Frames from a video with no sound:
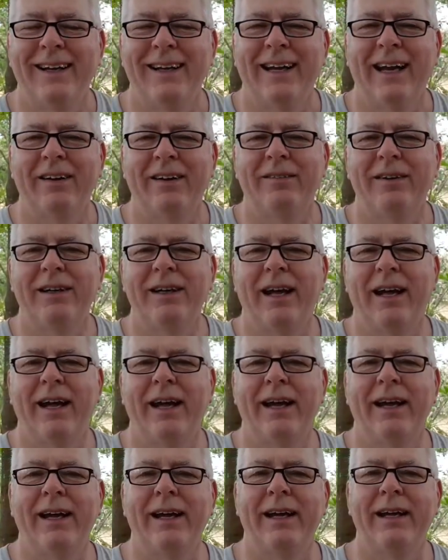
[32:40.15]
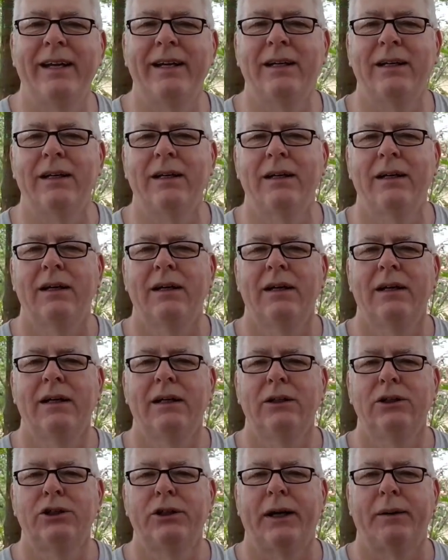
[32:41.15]
Kevin and
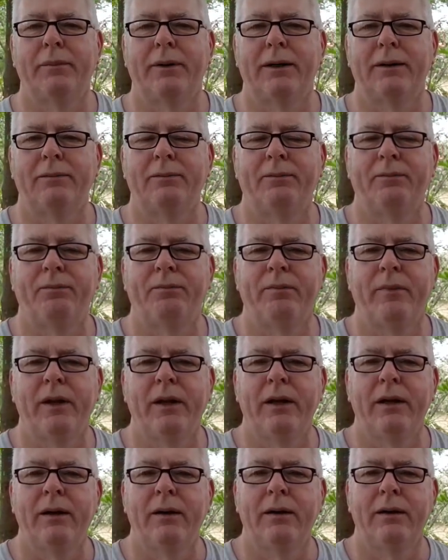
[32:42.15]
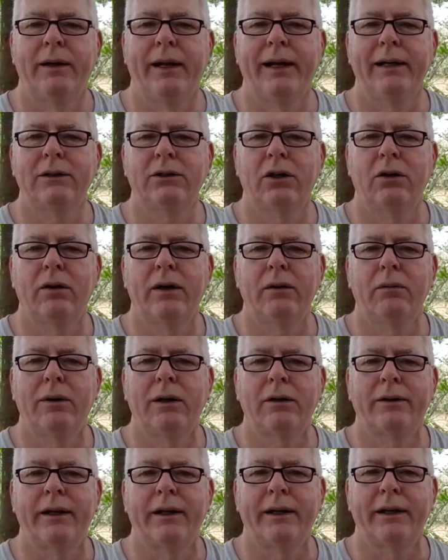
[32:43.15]
Gemma. Day's going
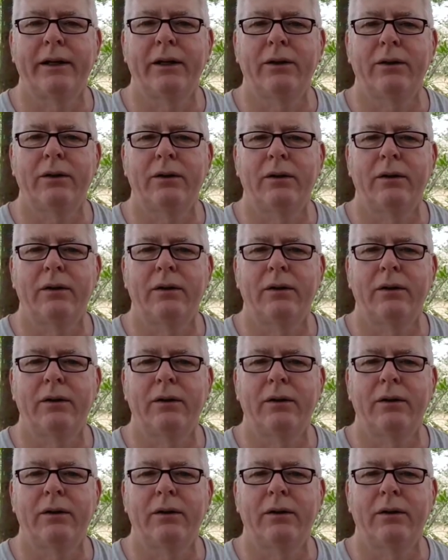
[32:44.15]
well, thank you.